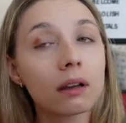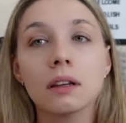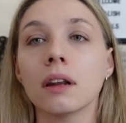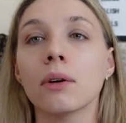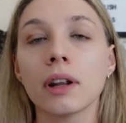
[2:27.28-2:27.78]

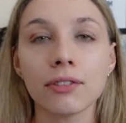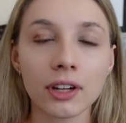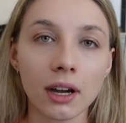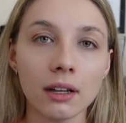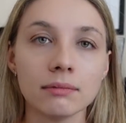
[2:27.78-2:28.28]
You know what I
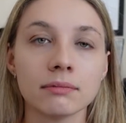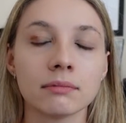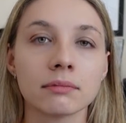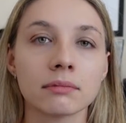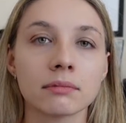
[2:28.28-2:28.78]
forgot?
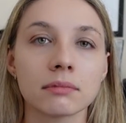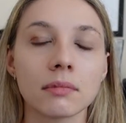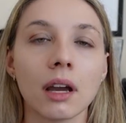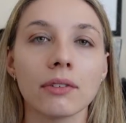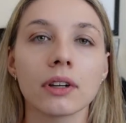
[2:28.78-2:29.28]

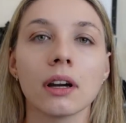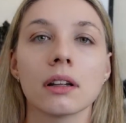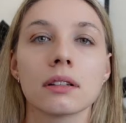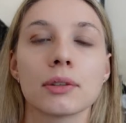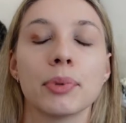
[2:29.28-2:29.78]
I
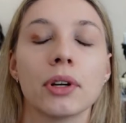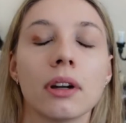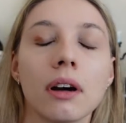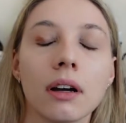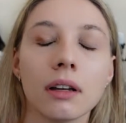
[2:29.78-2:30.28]
forgot to put
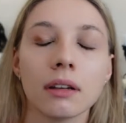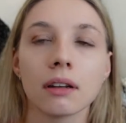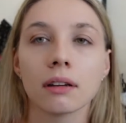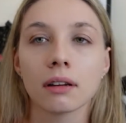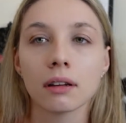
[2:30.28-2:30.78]
on,